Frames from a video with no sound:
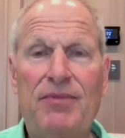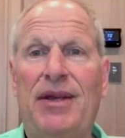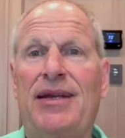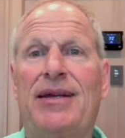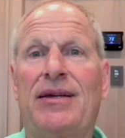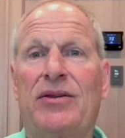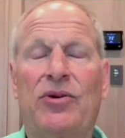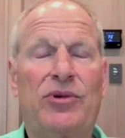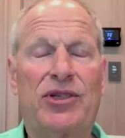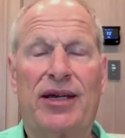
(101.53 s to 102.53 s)
meaning
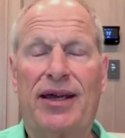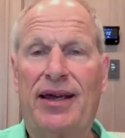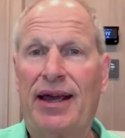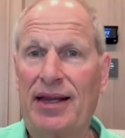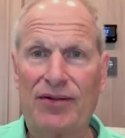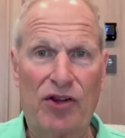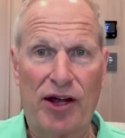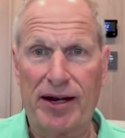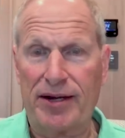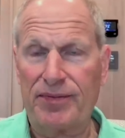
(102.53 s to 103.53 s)
there was a hell of a
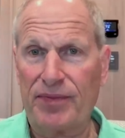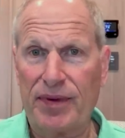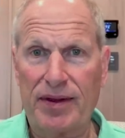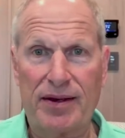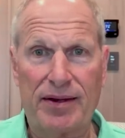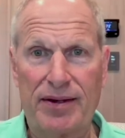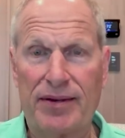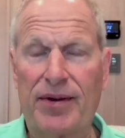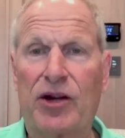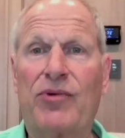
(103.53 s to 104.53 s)
lot of
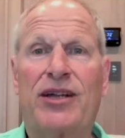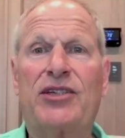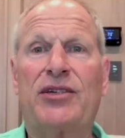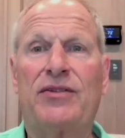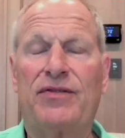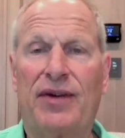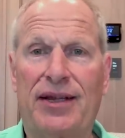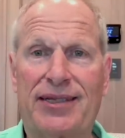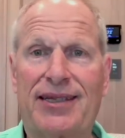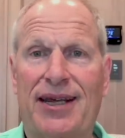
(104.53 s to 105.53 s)
uh, aggressive,
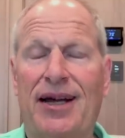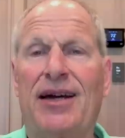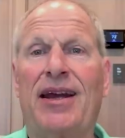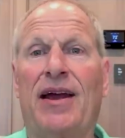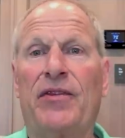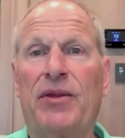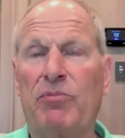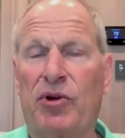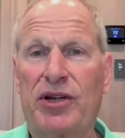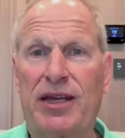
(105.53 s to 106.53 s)
let's say, unhealthy
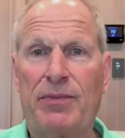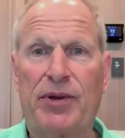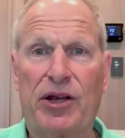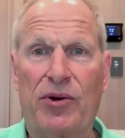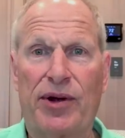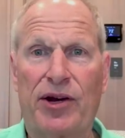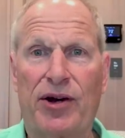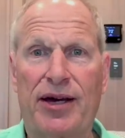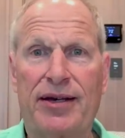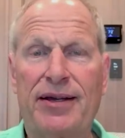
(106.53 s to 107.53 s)
bookkeeping going
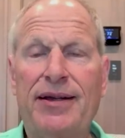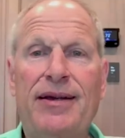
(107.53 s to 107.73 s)
on.